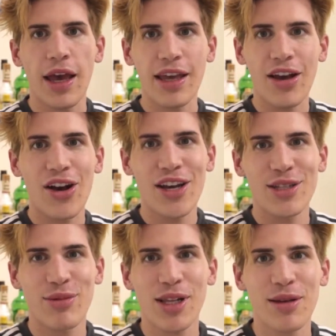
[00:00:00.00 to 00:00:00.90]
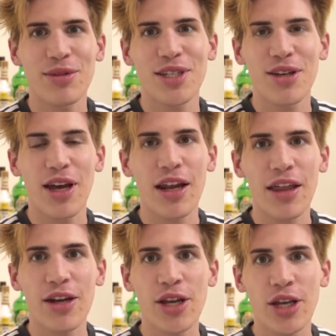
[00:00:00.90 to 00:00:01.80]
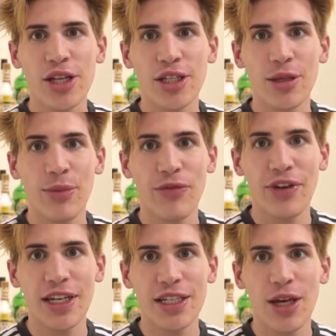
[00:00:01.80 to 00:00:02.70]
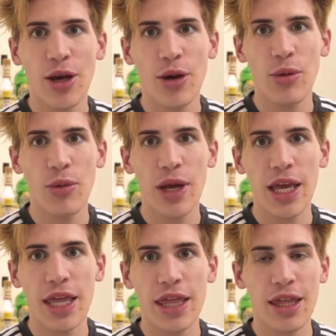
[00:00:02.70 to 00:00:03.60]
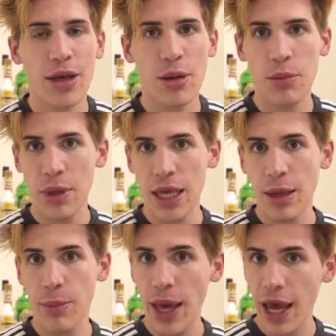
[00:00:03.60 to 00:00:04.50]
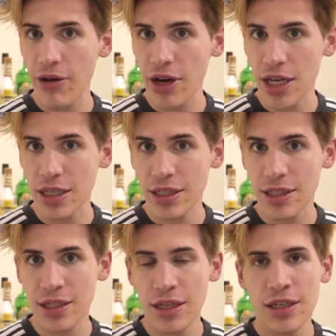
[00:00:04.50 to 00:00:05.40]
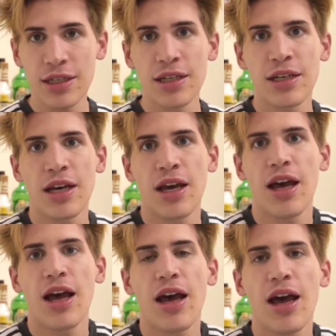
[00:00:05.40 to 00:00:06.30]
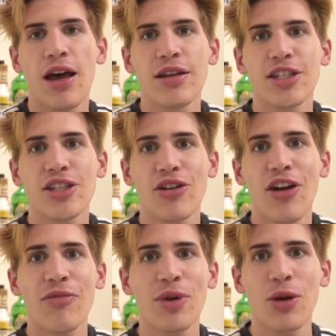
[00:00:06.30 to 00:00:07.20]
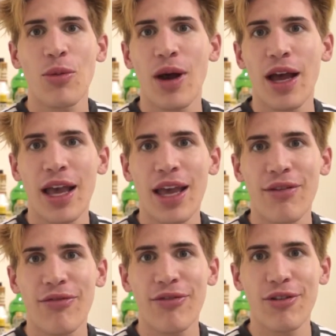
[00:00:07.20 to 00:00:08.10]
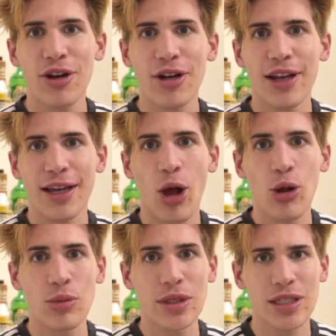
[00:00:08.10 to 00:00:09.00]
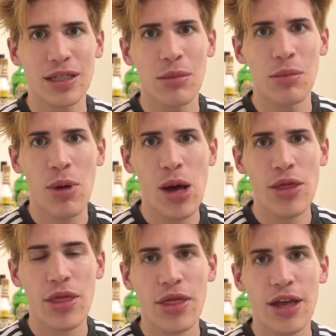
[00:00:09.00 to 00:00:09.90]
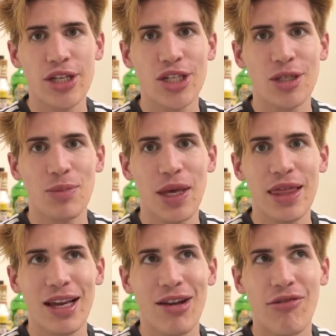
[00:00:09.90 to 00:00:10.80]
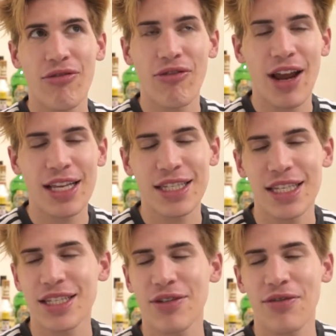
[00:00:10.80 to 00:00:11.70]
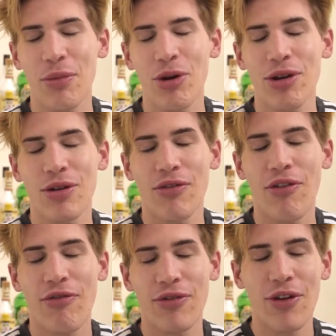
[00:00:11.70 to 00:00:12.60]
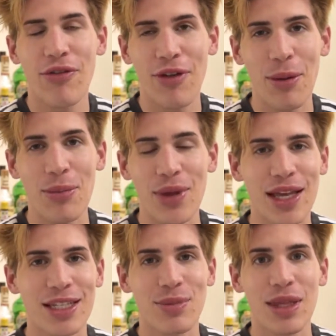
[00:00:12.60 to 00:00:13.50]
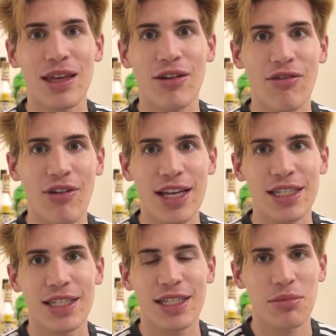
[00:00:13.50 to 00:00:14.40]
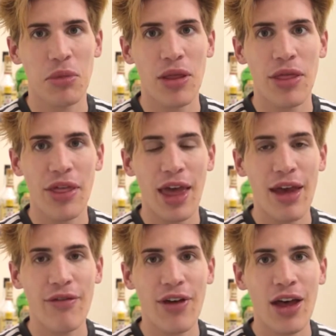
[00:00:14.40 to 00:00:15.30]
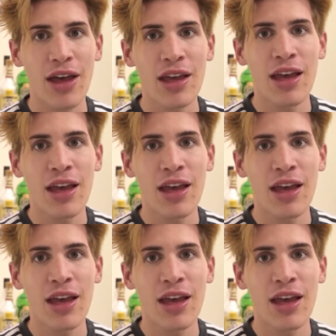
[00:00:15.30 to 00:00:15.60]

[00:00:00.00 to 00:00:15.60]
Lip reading: guys, welcome to another YouTube video with me, Paris. Sorry, I've been away for like almost a month. It's just been the craziest November has been the craziest month ever.